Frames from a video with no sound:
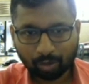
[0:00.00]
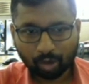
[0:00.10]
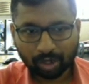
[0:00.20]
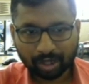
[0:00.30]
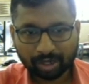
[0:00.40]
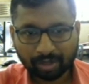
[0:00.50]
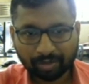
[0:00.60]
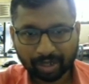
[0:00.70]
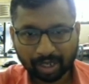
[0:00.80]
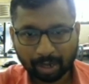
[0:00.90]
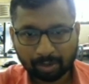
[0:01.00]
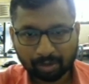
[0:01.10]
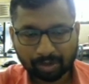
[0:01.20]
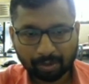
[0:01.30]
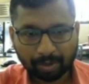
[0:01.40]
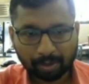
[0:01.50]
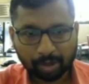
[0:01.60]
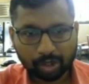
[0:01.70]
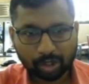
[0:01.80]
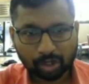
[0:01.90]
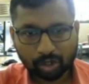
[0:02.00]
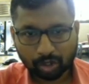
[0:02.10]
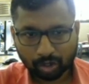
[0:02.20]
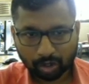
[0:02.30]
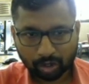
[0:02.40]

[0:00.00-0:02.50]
What are the different types of simple machines?